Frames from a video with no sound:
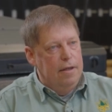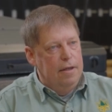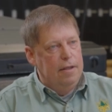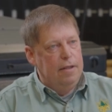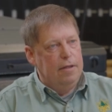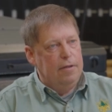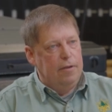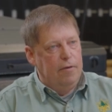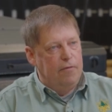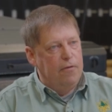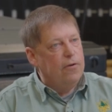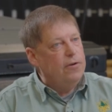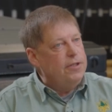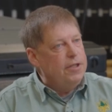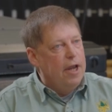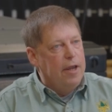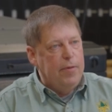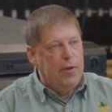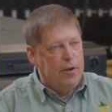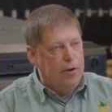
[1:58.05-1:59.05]
The
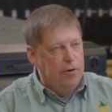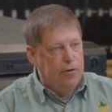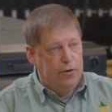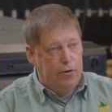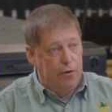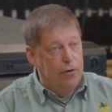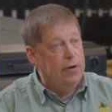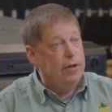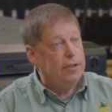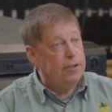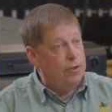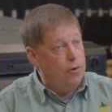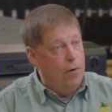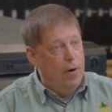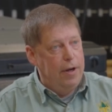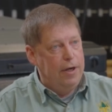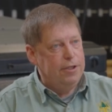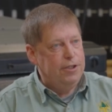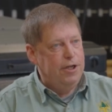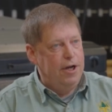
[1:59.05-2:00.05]
first time you go through it, it's
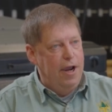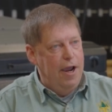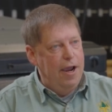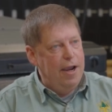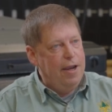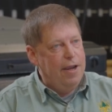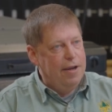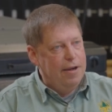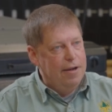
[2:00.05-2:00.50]
quite a shock.